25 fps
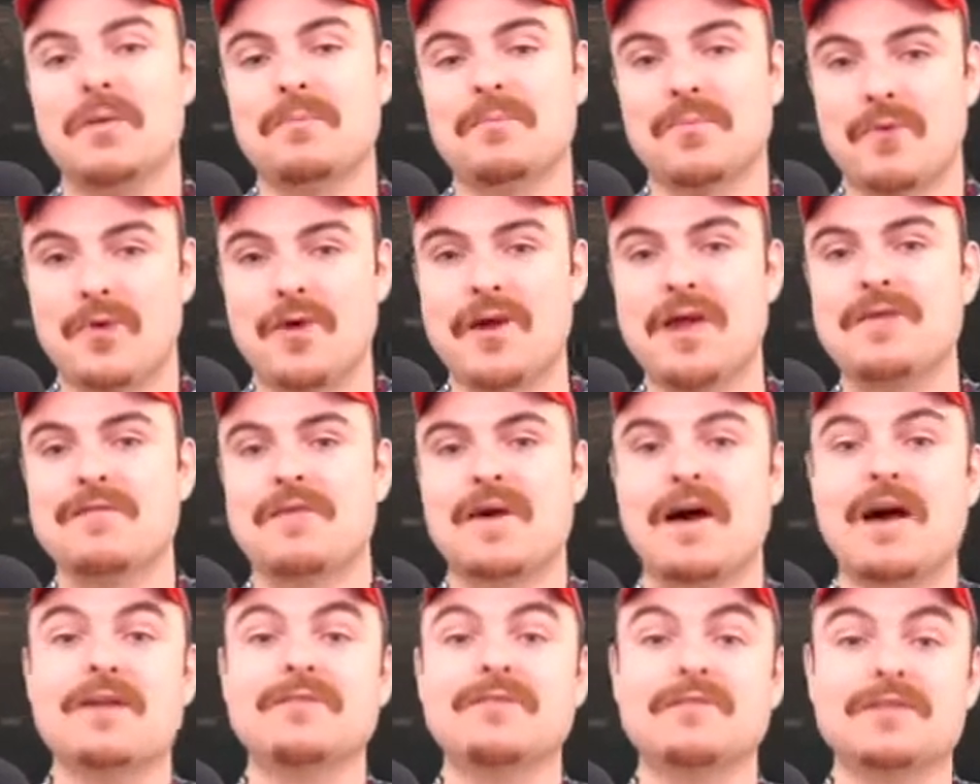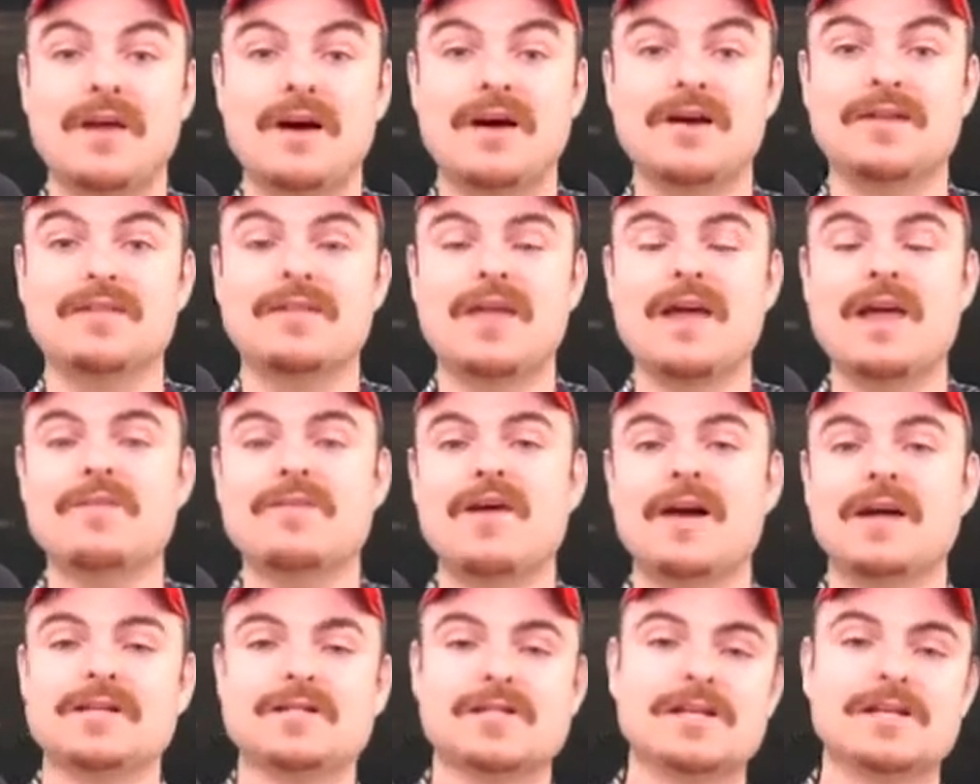Brave have done.
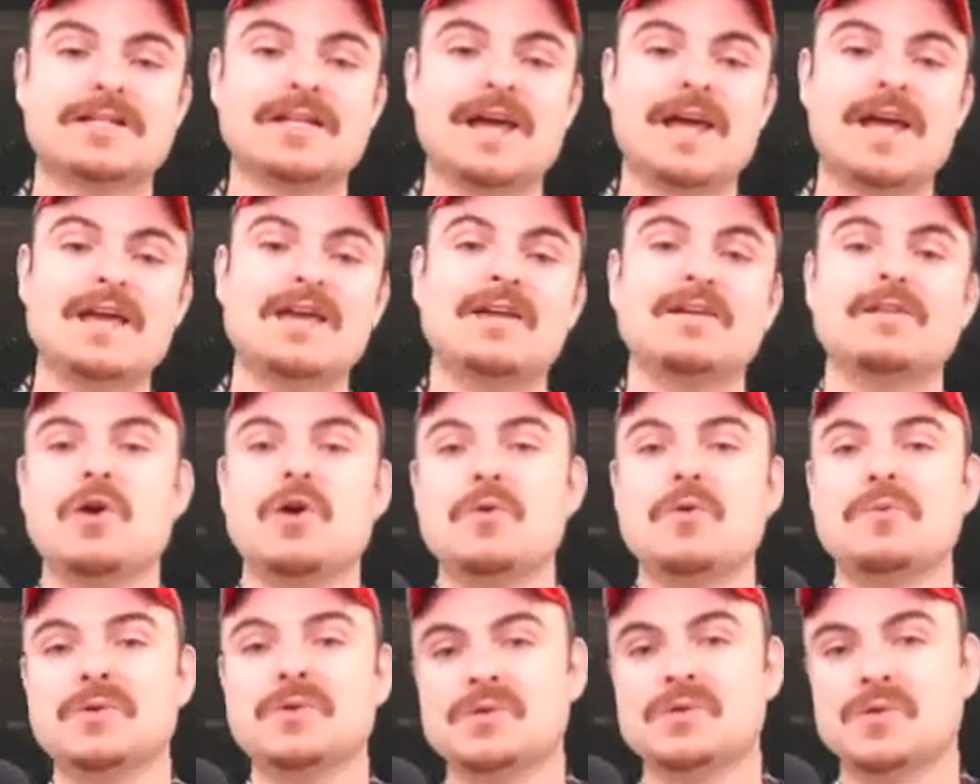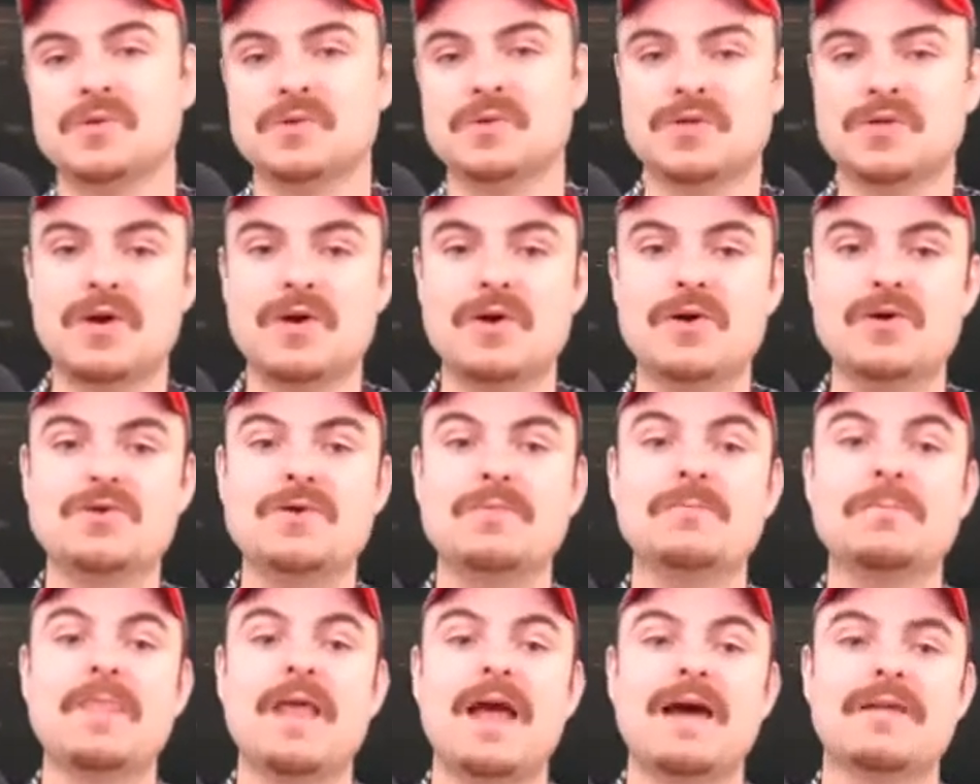They've actually taken the open source
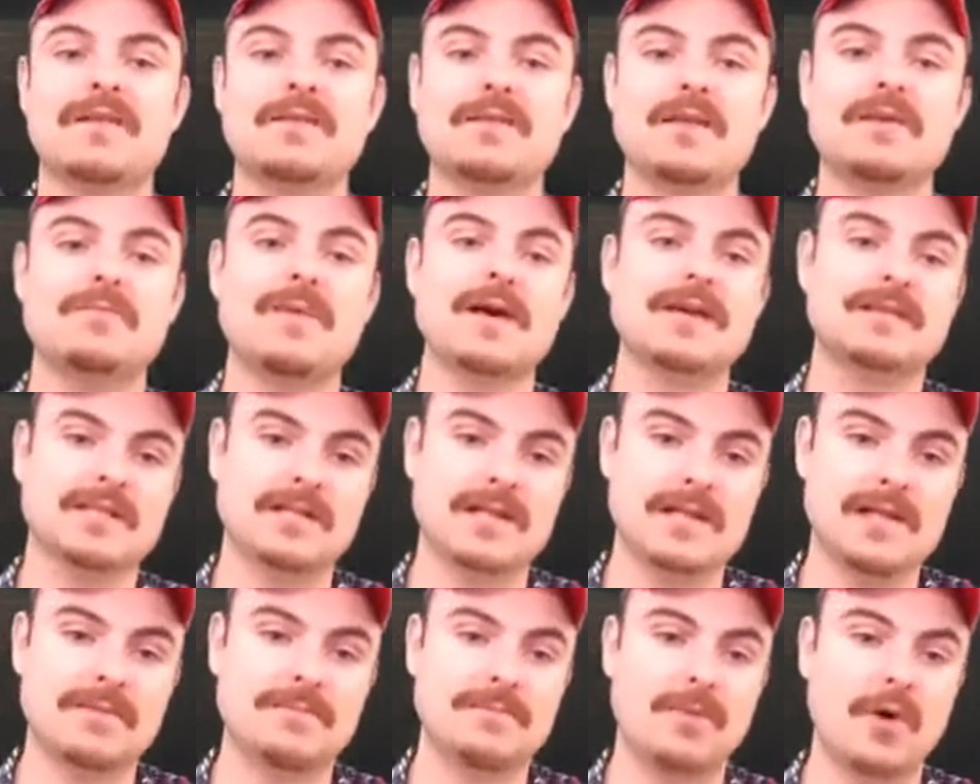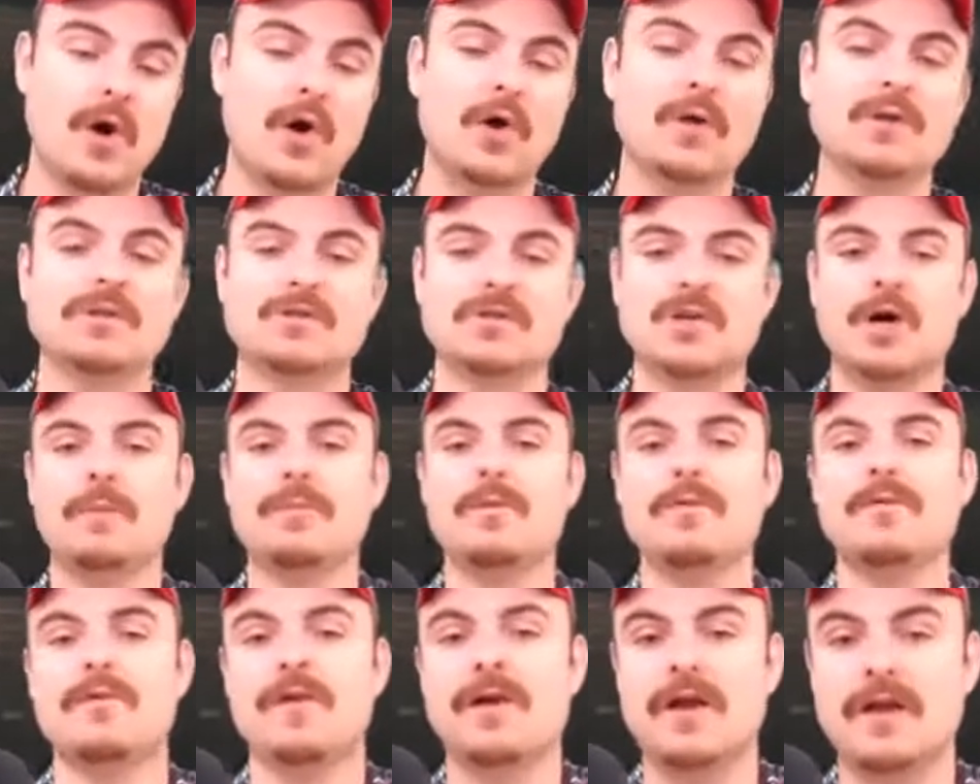code and then they basically put on
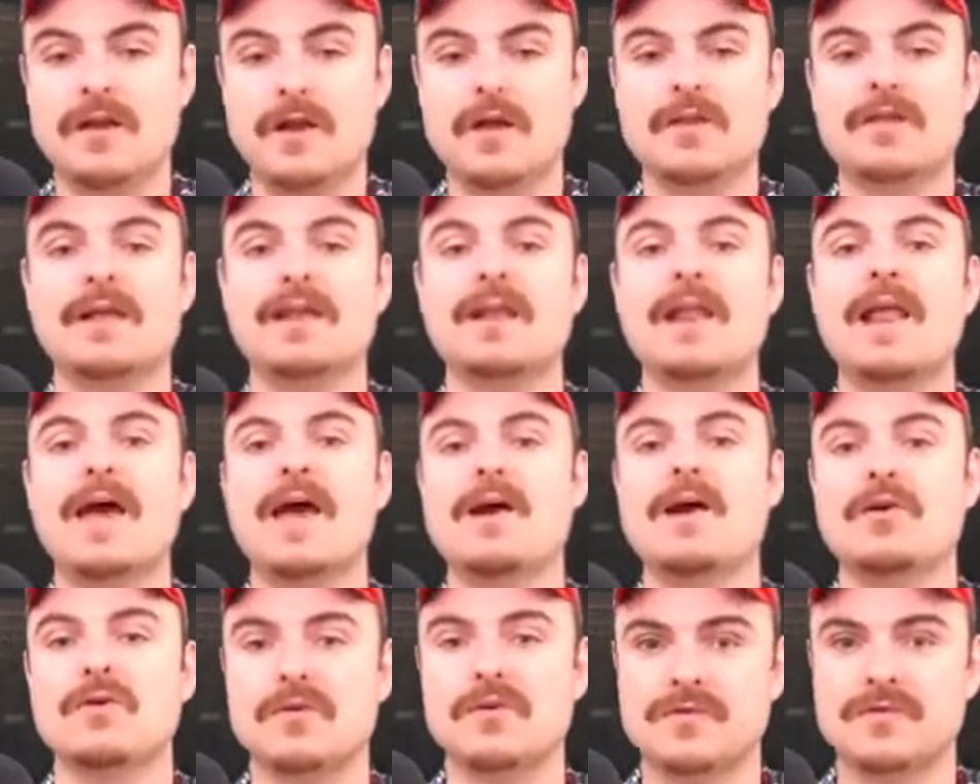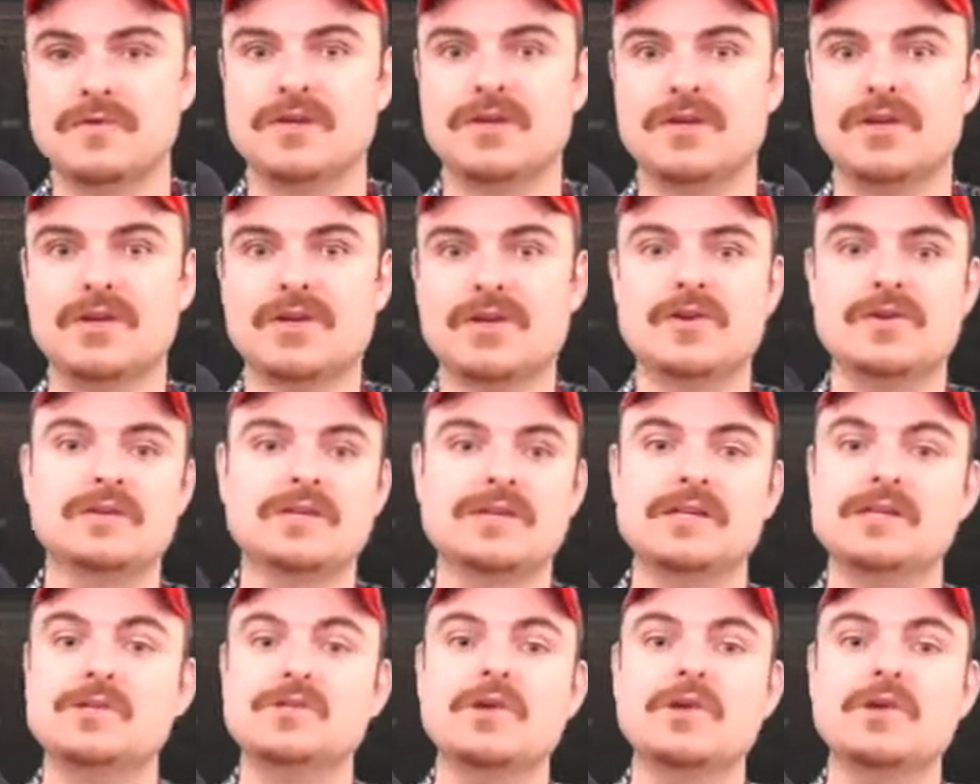top of it another layer of security.